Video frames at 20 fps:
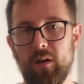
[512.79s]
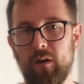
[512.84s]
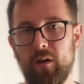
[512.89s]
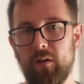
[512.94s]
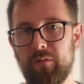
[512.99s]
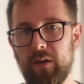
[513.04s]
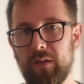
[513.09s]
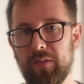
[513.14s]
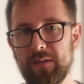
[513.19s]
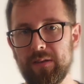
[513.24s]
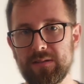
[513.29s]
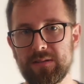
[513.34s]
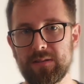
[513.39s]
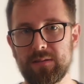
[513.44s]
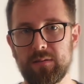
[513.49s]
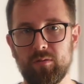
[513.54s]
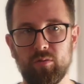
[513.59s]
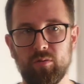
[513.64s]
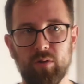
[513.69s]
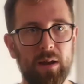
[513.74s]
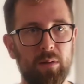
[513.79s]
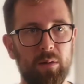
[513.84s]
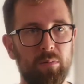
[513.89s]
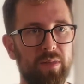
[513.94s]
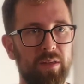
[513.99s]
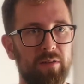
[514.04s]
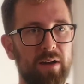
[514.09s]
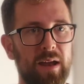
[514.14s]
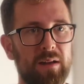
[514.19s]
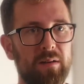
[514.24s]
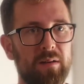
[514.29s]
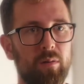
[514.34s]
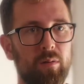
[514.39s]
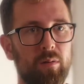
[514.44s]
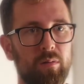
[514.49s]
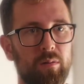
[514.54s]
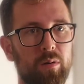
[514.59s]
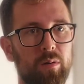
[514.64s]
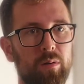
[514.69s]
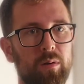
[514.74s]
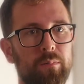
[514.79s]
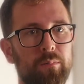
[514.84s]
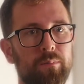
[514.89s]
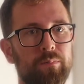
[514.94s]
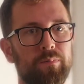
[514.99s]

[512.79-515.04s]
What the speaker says: of others throughout their adulthood.